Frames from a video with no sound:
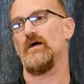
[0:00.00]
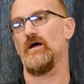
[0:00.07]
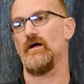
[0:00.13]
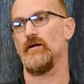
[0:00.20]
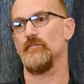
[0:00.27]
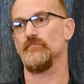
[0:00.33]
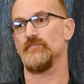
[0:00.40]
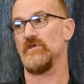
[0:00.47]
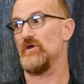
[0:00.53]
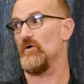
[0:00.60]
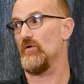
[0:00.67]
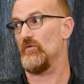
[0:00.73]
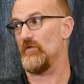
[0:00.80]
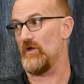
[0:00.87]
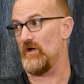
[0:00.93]

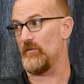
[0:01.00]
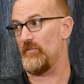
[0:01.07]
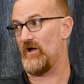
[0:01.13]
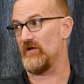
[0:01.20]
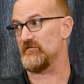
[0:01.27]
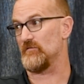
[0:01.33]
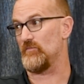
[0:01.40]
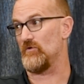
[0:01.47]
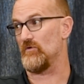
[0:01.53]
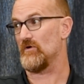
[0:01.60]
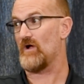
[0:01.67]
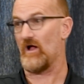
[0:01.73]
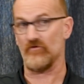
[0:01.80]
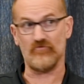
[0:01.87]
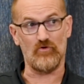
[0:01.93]
the possible
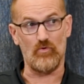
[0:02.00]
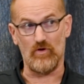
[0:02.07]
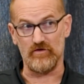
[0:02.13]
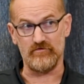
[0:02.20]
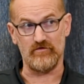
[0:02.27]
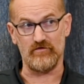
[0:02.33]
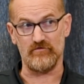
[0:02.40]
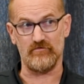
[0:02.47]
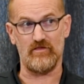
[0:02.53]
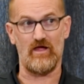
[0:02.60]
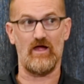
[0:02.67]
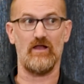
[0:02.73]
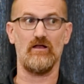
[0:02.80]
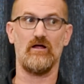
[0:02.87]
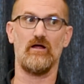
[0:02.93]
consequences
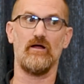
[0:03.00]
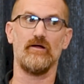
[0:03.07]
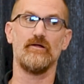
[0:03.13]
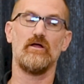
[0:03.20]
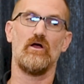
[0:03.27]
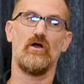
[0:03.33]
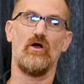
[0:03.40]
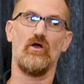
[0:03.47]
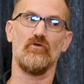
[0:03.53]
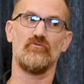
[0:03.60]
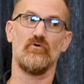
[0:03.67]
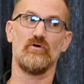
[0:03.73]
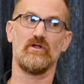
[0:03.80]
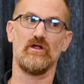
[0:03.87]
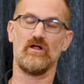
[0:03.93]
that
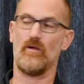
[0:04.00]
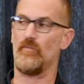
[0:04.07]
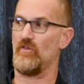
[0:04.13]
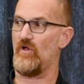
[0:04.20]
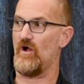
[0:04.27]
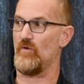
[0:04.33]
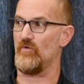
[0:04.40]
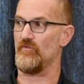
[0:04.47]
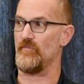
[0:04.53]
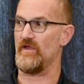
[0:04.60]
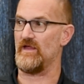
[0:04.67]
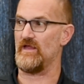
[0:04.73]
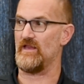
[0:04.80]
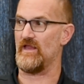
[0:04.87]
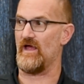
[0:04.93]
also can come along with
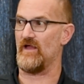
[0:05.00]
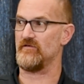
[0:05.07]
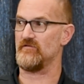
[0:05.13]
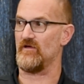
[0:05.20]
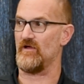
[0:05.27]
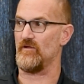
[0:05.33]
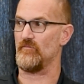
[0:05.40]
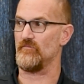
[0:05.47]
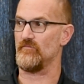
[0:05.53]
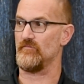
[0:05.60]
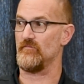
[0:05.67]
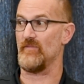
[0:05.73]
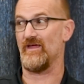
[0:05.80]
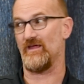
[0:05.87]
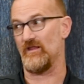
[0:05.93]
making
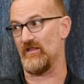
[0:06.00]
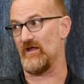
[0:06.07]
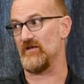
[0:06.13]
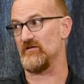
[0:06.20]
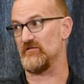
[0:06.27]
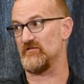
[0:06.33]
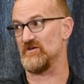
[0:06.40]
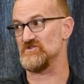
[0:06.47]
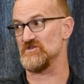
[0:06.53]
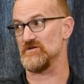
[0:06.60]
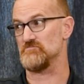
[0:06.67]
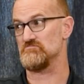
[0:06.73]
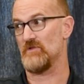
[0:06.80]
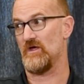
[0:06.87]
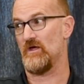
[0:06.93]
that
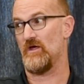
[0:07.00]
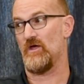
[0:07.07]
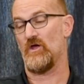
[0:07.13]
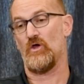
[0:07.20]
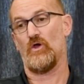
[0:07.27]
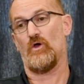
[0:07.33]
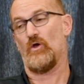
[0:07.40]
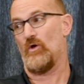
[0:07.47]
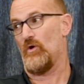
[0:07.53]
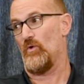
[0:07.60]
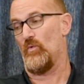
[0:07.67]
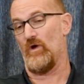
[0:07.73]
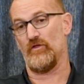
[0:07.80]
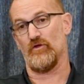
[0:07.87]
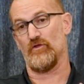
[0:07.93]
decision,
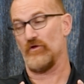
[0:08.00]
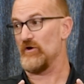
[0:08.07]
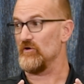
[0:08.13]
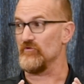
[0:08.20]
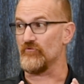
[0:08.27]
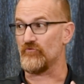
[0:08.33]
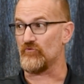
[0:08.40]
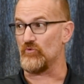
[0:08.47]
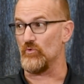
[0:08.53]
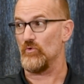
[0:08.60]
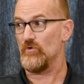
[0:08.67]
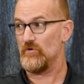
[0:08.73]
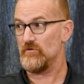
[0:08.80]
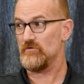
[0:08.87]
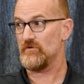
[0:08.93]
whether they're in
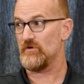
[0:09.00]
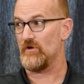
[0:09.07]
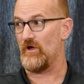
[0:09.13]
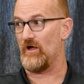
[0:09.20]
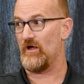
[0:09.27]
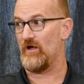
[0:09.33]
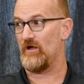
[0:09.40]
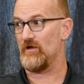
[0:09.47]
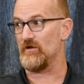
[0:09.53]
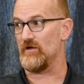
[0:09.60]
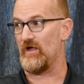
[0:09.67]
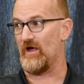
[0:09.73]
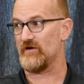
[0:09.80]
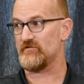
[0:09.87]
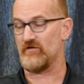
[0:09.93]
school
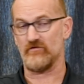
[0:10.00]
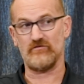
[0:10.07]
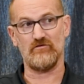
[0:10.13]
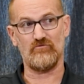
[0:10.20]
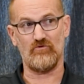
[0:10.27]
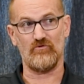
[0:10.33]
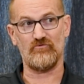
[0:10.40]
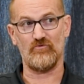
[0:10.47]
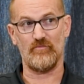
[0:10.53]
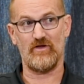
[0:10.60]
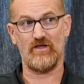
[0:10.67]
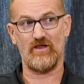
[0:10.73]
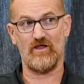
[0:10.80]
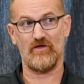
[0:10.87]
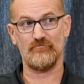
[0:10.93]
accessing social
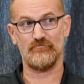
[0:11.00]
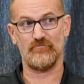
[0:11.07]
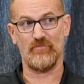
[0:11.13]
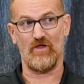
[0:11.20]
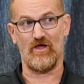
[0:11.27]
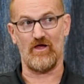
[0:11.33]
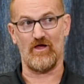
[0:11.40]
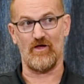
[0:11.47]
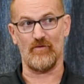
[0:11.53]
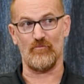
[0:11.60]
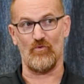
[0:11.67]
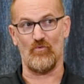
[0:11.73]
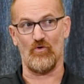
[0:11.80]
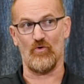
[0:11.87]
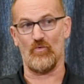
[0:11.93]
media,
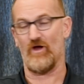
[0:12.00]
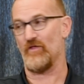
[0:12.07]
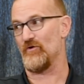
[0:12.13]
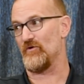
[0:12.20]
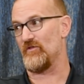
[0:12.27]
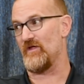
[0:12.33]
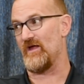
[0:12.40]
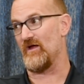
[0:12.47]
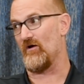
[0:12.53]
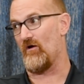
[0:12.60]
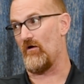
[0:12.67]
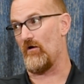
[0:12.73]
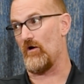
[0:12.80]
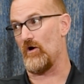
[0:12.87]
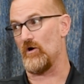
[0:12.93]
or whether they
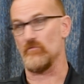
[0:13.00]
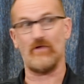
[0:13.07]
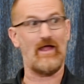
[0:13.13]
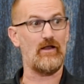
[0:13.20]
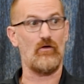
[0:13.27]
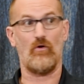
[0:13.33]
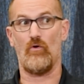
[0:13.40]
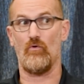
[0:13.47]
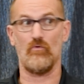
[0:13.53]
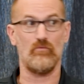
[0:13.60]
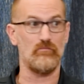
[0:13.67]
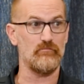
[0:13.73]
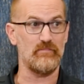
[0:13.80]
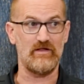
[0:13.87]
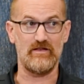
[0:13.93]
are at
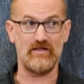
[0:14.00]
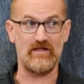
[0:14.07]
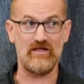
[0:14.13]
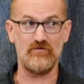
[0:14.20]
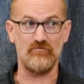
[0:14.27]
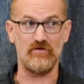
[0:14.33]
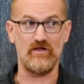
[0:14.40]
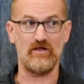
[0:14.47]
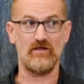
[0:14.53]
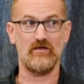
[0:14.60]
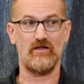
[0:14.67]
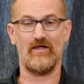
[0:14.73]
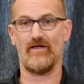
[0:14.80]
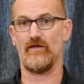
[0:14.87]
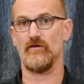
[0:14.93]
home in the
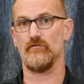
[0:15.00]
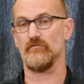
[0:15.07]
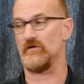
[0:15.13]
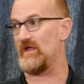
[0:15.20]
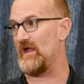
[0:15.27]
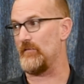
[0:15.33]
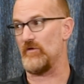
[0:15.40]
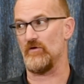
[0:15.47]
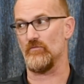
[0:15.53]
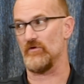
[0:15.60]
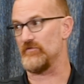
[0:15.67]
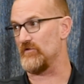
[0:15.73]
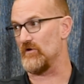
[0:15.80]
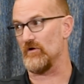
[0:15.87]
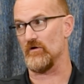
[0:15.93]
evening and gaming
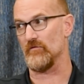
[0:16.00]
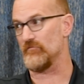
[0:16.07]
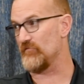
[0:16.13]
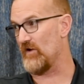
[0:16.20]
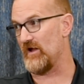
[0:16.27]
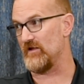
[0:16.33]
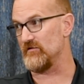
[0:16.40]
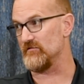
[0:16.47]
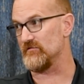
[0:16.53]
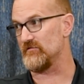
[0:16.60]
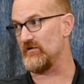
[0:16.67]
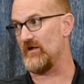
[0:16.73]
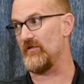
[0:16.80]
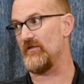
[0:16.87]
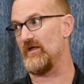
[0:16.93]
with their
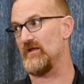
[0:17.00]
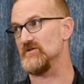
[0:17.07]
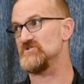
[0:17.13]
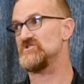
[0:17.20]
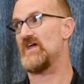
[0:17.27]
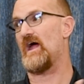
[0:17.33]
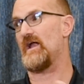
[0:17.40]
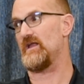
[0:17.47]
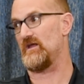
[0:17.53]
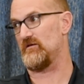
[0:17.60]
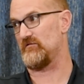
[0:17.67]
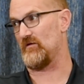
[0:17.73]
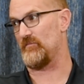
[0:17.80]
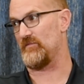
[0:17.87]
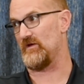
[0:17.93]
friends and then
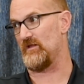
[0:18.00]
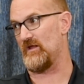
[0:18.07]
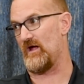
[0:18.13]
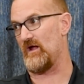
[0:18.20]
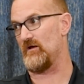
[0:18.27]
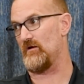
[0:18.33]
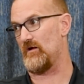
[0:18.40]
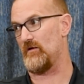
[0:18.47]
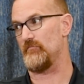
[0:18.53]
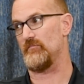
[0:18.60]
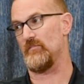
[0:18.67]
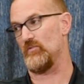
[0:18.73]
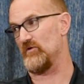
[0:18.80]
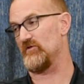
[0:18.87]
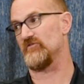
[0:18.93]
chatting something that
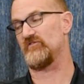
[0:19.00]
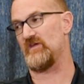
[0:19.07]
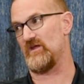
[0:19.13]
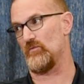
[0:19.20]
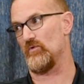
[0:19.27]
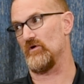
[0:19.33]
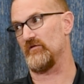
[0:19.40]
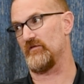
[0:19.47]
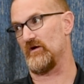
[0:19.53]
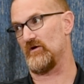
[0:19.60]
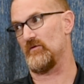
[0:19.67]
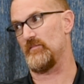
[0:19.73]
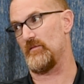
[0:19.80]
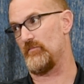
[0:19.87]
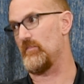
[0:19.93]
where there's keywords
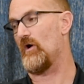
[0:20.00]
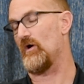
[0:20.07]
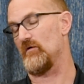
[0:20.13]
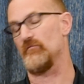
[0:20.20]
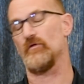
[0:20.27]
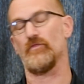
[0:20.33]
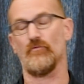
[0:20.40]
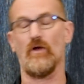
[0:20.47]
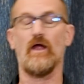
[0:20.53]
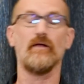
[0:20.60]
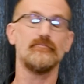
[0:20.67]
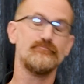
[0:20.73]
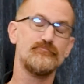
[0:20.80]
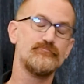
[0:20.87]
that could be part of a threat.